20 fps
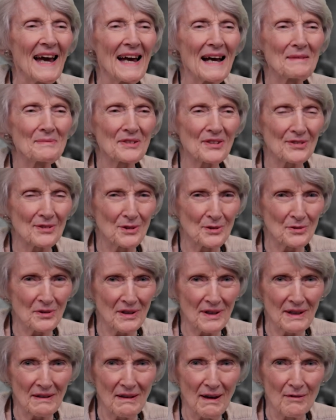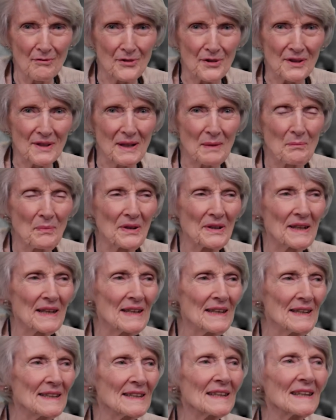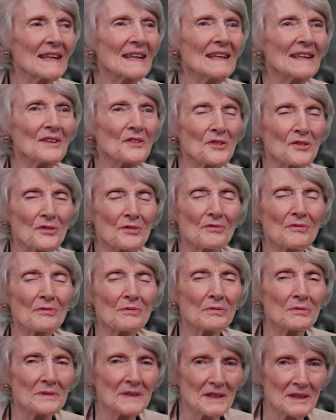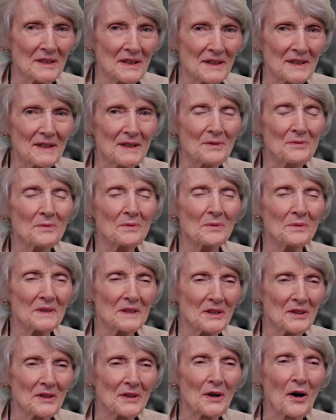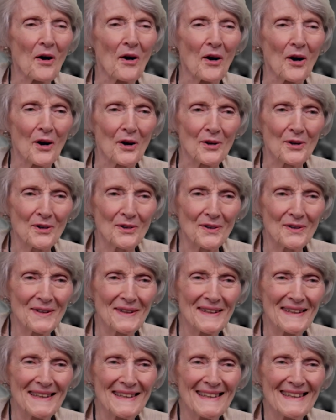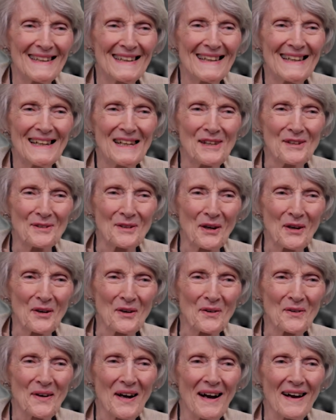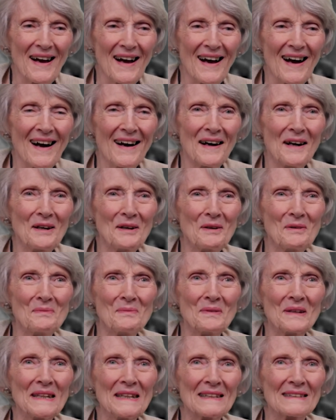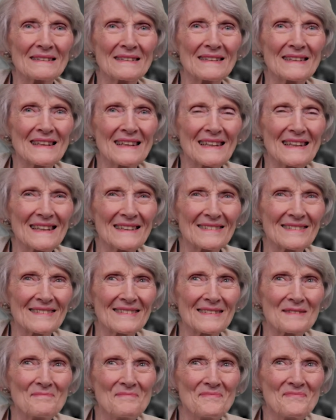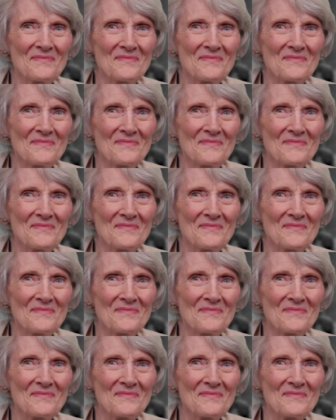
absolutely loved it but it is really really hard you know um, it it's